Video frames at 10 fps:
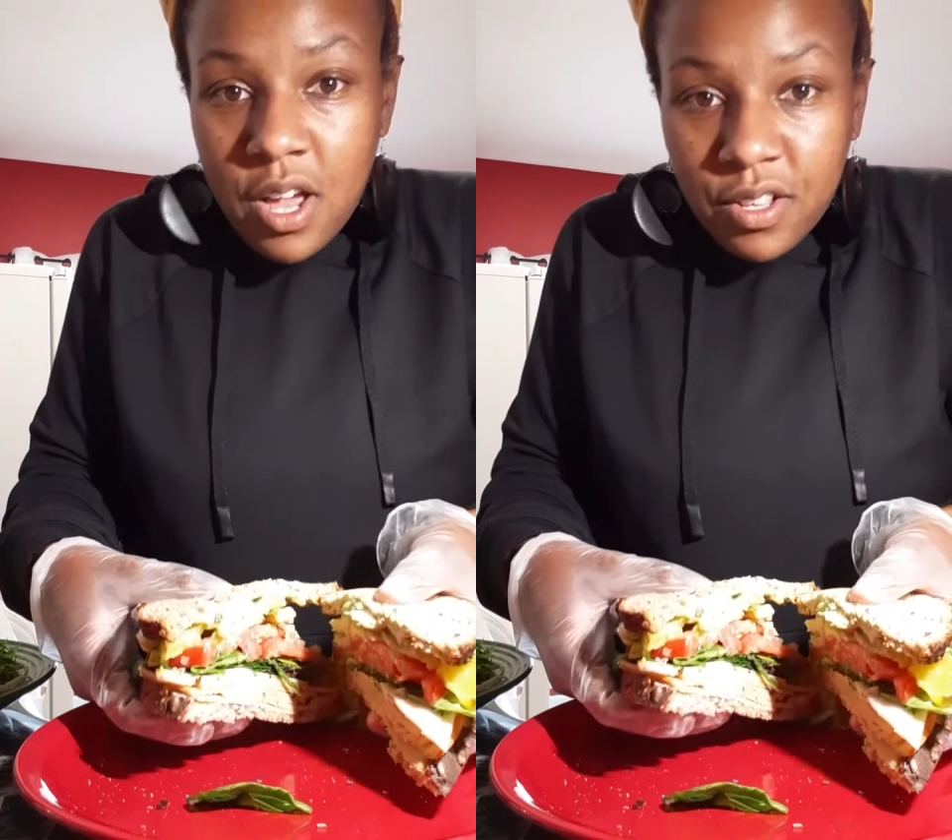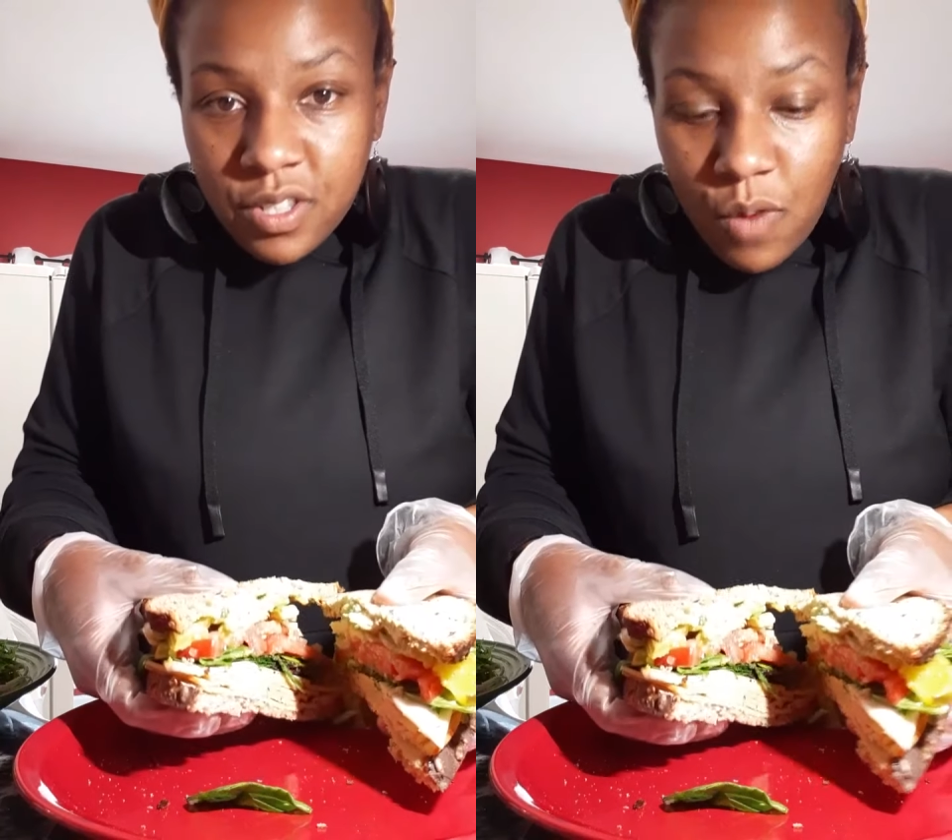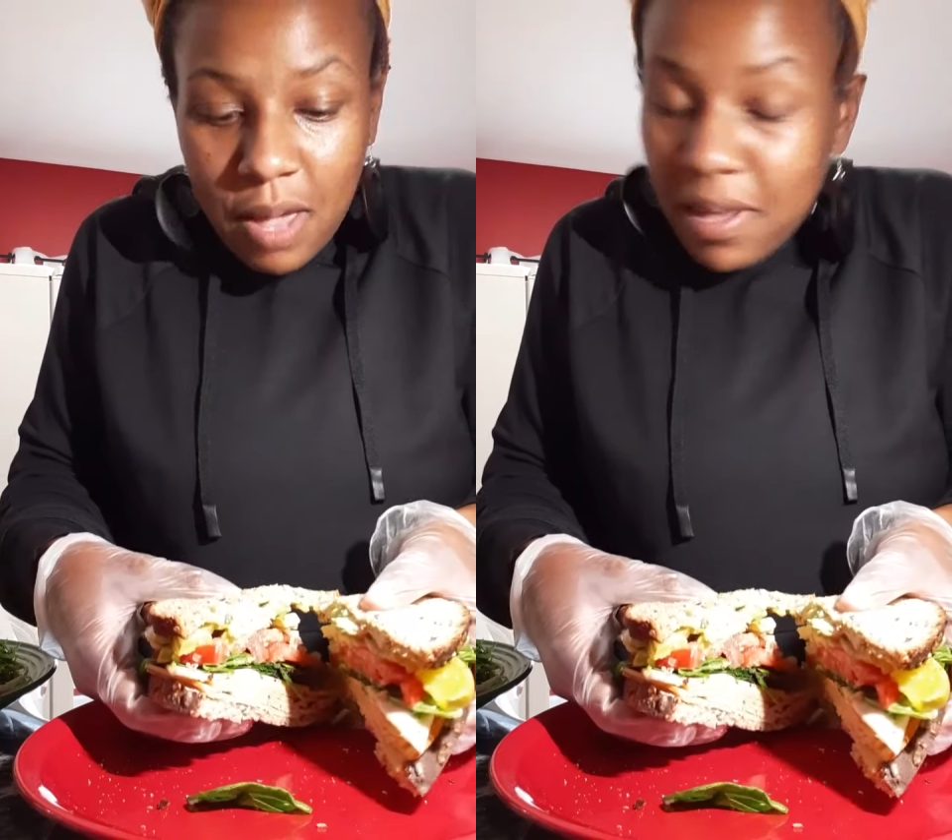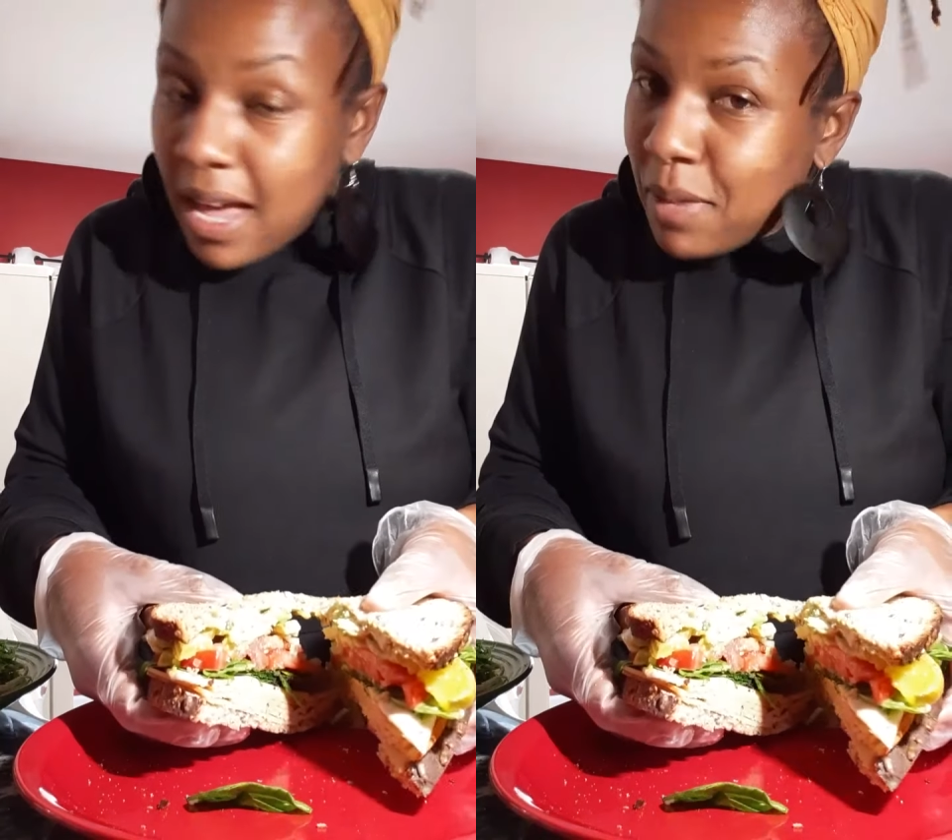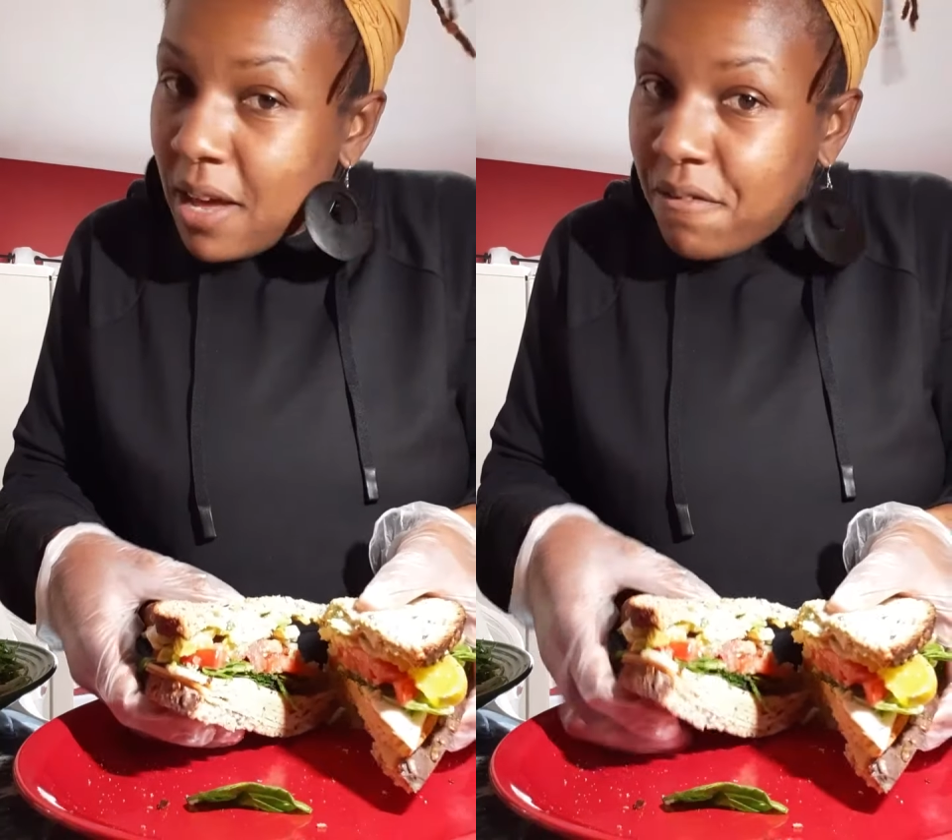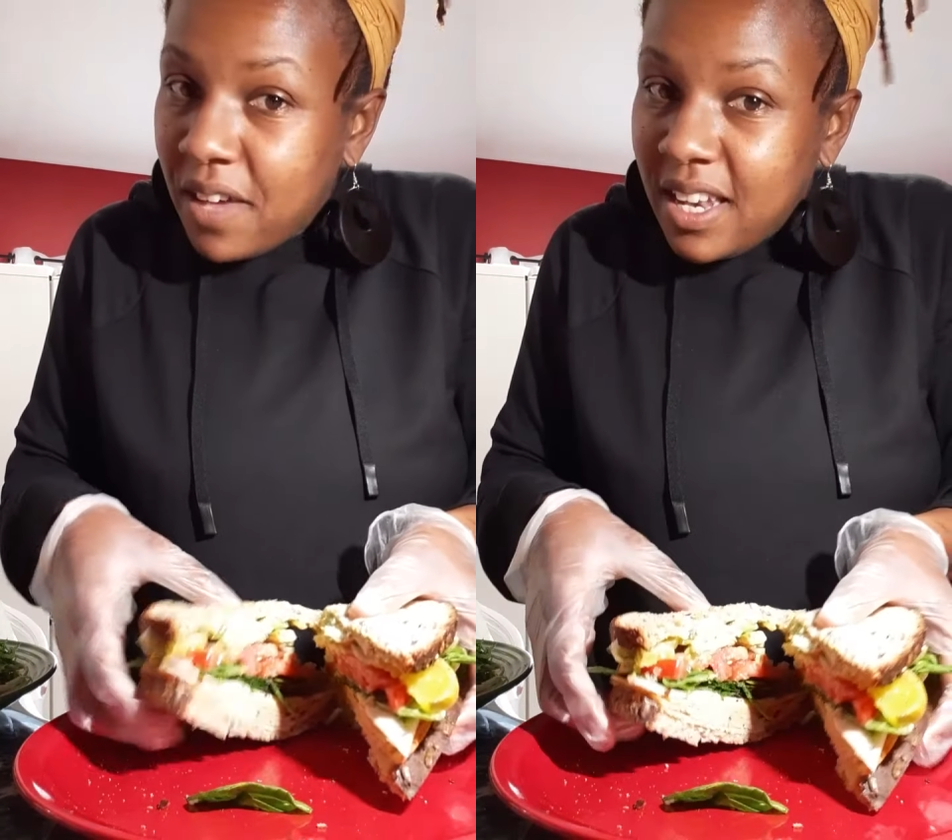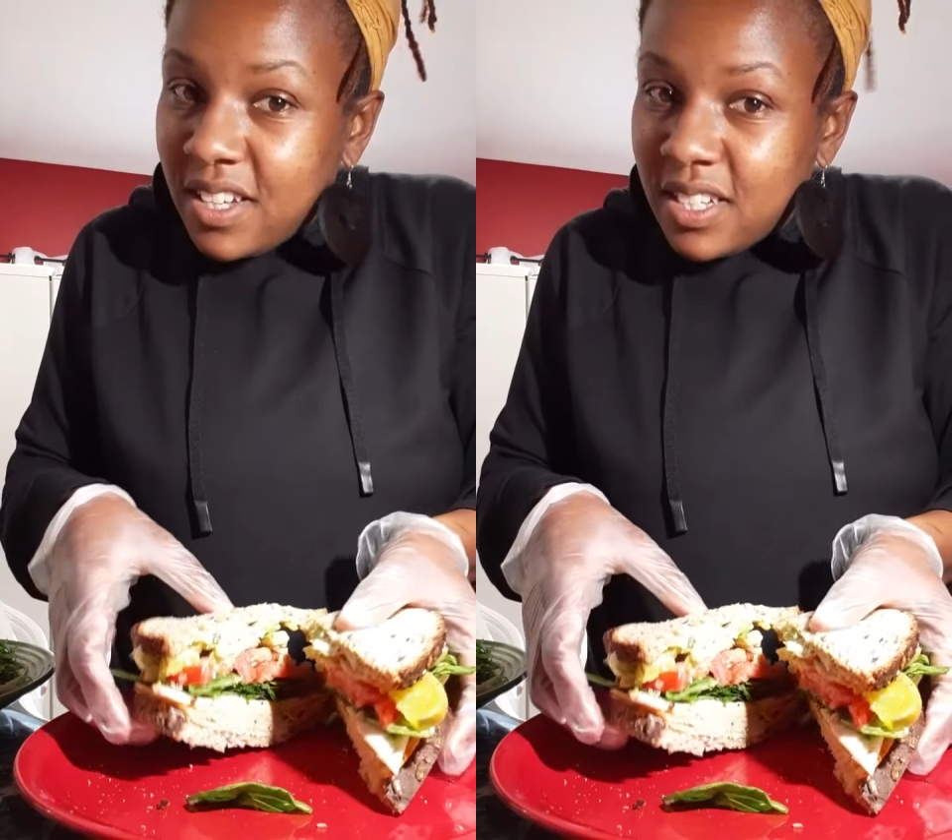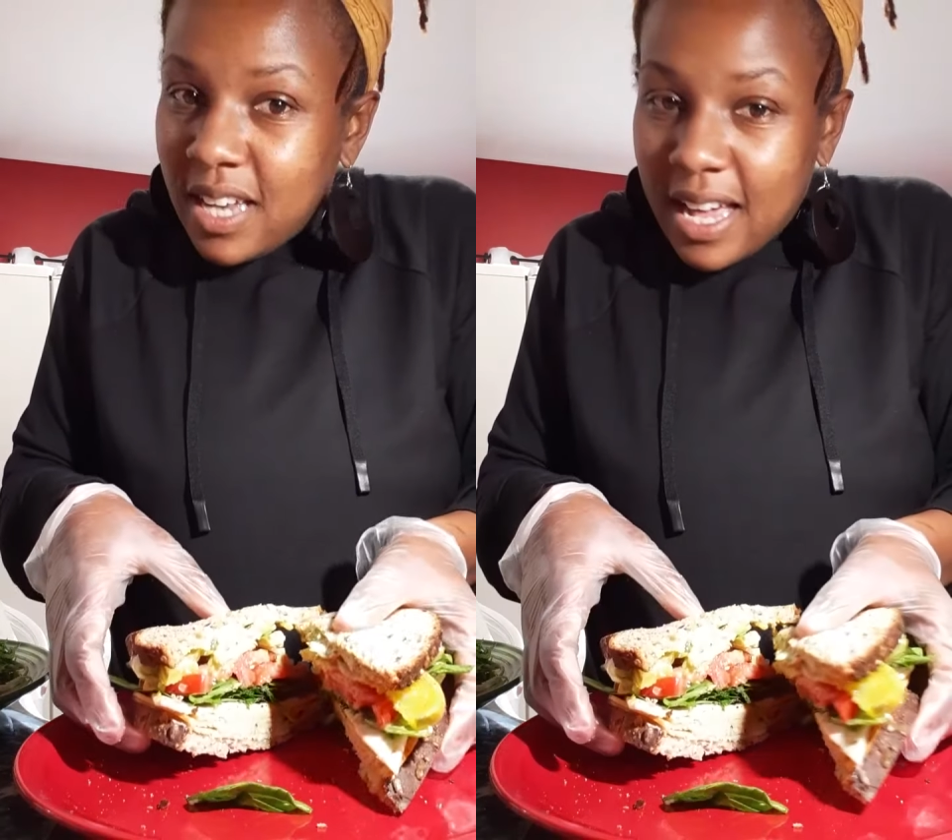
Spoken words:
So wait a minute, I'm not finished.